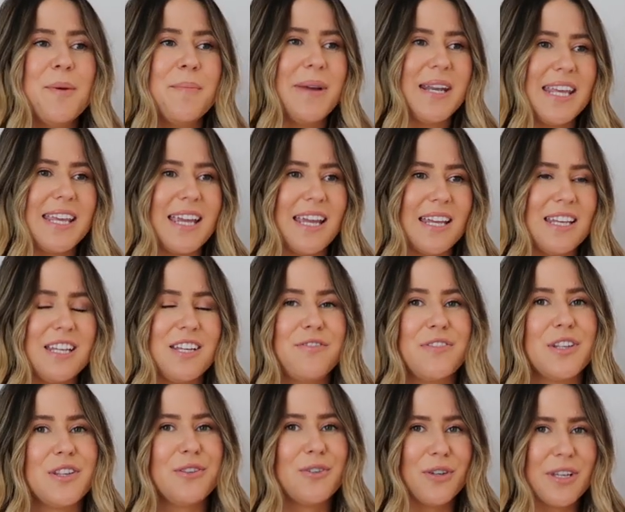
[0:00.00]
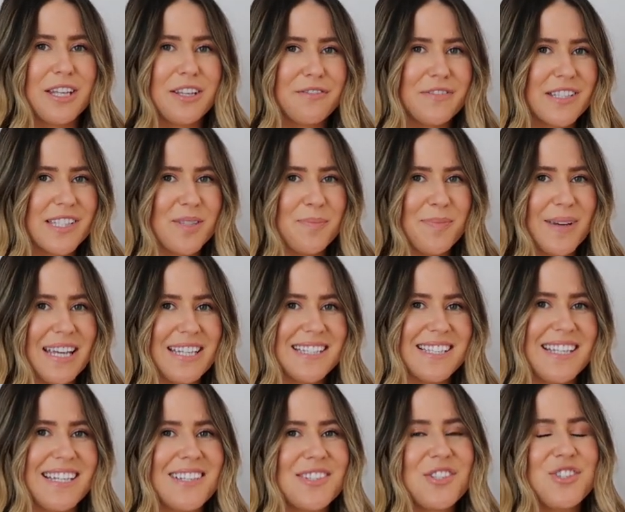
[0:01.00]
But again, if you're looking for some
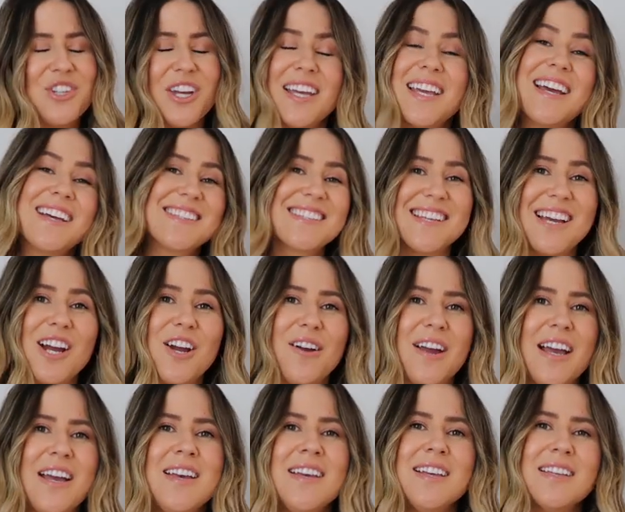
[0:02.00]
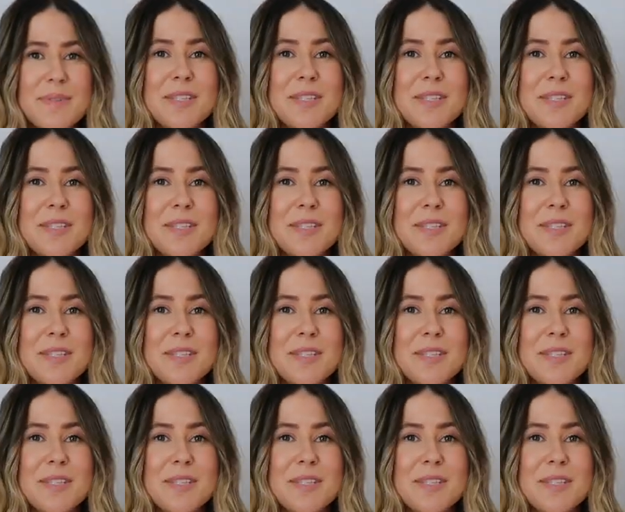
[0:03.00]
basics, check out Zara.